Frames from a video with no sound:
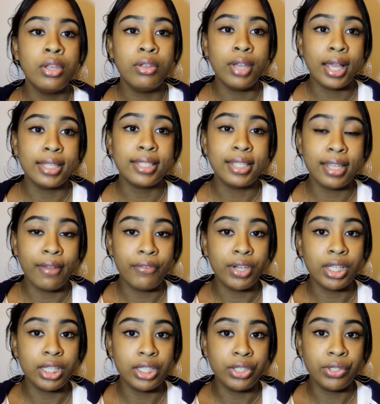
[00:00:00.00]
you guys can
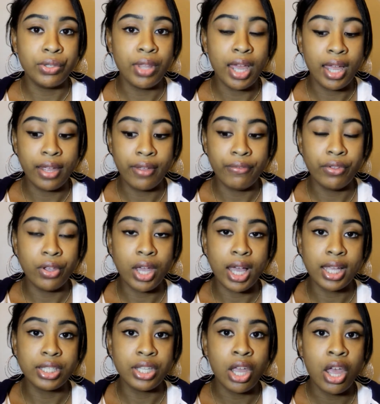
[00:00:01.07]
definitely do that if you
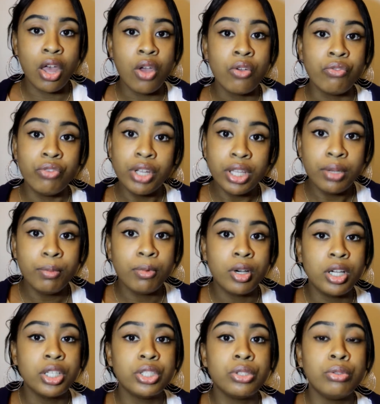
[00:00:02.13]
guys really
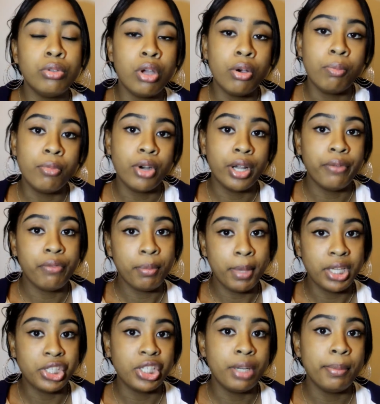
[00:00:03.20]
want to know more
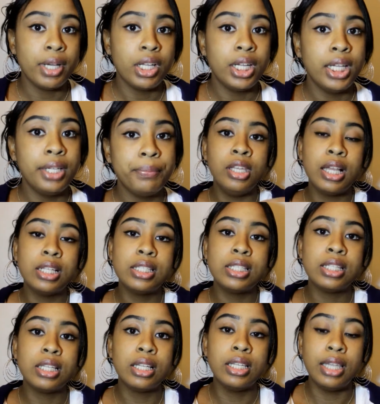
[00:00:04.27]
information about it. Next
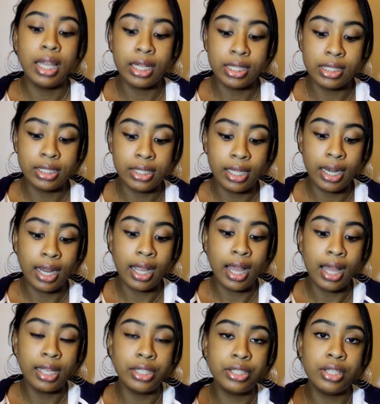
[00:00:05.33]
necklace that I
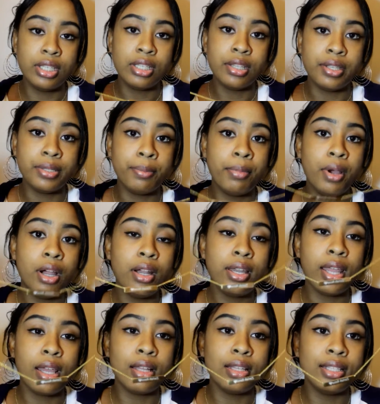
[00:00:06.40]
got is just this bar
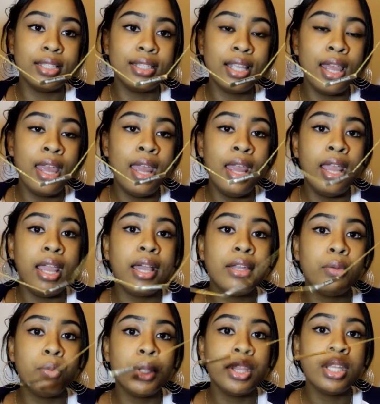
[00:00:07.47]
necklace,
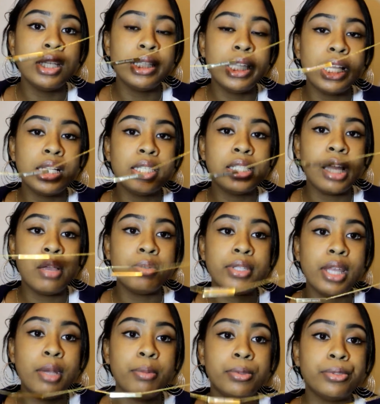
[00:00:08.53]
and with this necklace I was
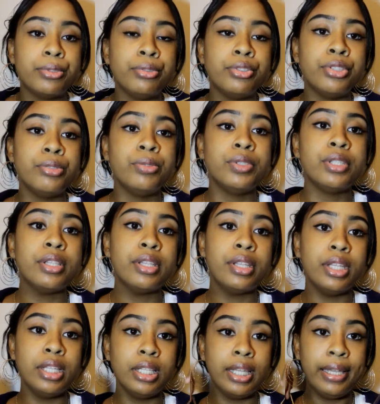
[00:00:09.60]
able to choose
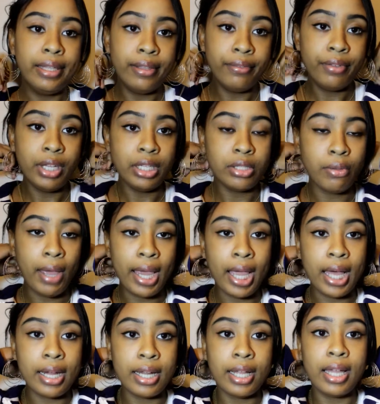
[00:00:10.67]
the length of it, so I
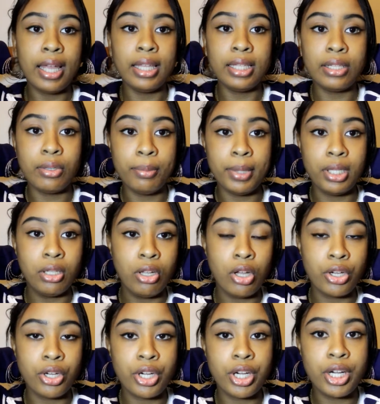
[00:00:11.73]
got it a little bit
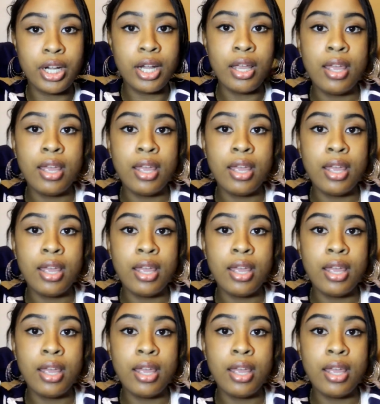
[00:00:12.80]
longer,